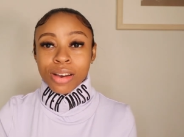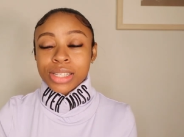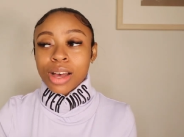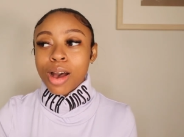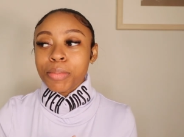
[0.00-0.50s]

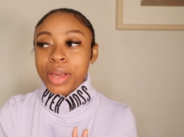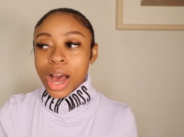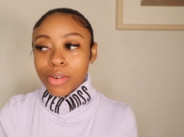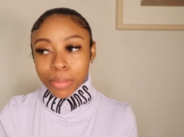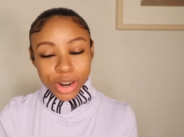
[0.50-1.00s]
It's called
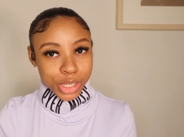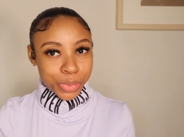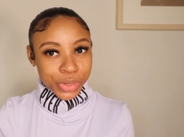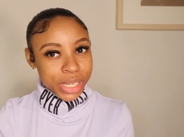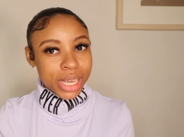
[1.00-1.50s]
Meow and Barks
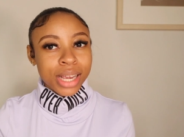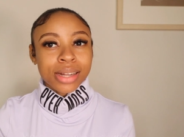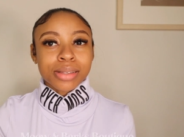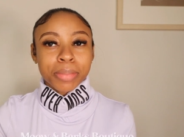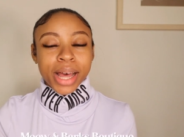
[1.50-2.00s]
Boutique. It
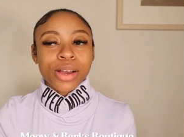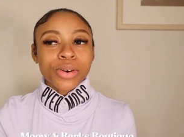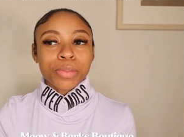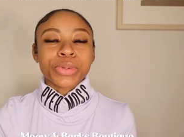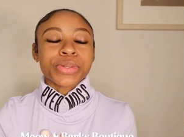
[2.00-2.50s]
is a
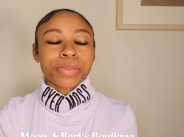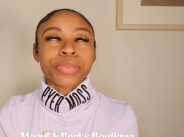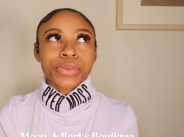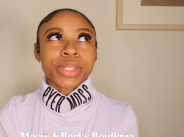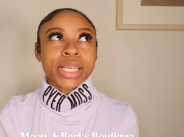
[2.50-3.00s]
black-owned
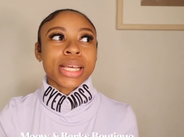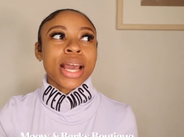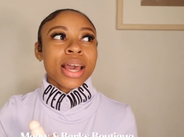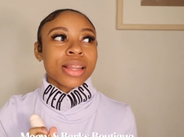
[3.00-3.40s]
boutique.